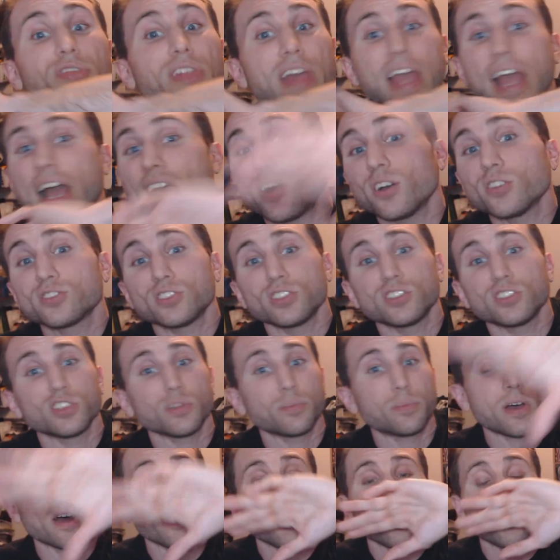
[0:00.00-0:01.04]
thousands
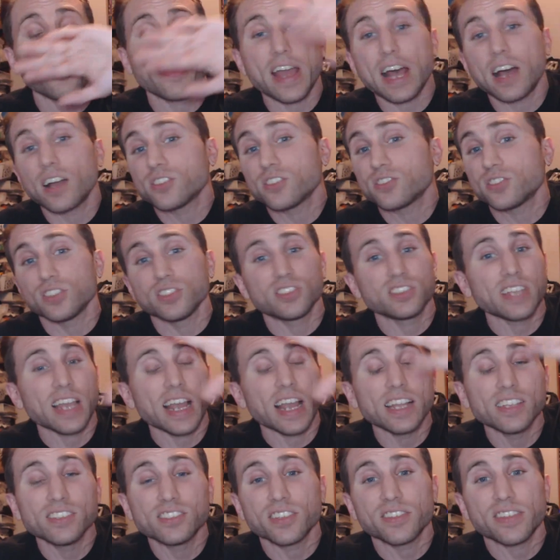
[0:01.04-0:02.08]
upon thousands,
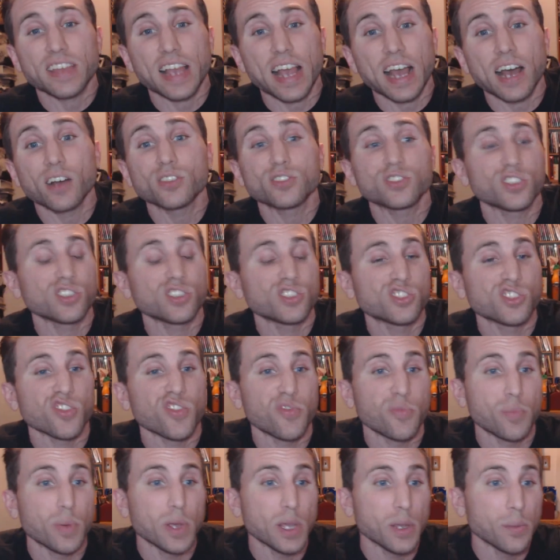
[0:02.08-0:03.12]
tens of thousands
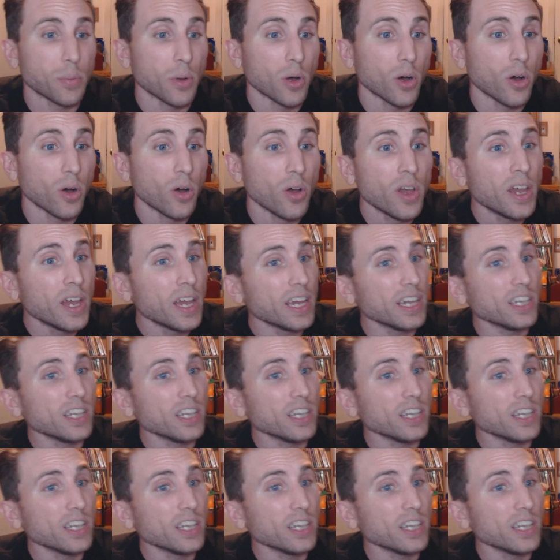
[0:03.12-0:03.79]
of people,